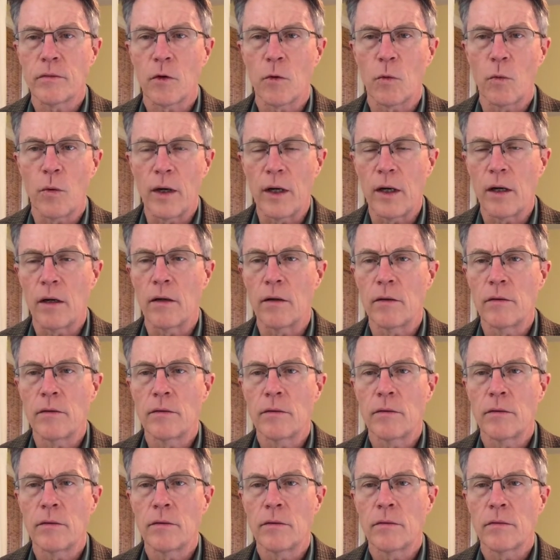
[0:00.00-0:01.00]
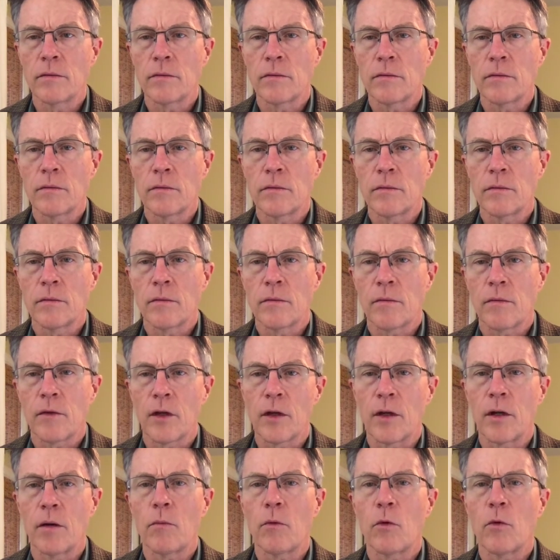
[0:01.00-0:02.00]
Well, the
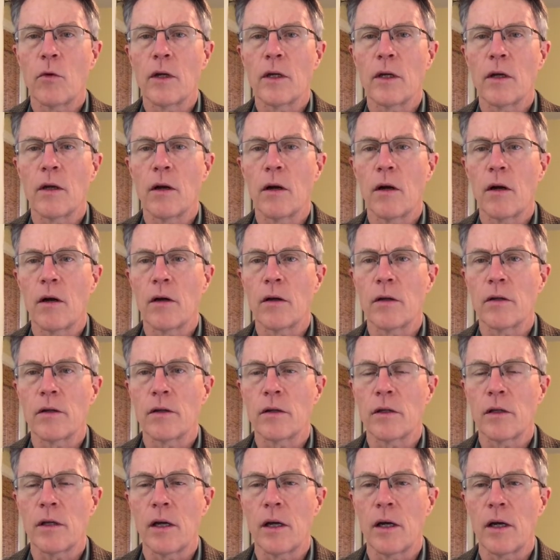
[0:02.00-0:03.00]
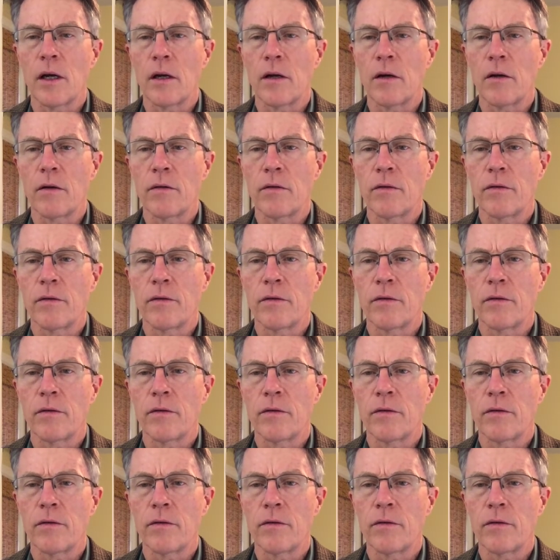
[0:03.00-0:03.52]
number one cause of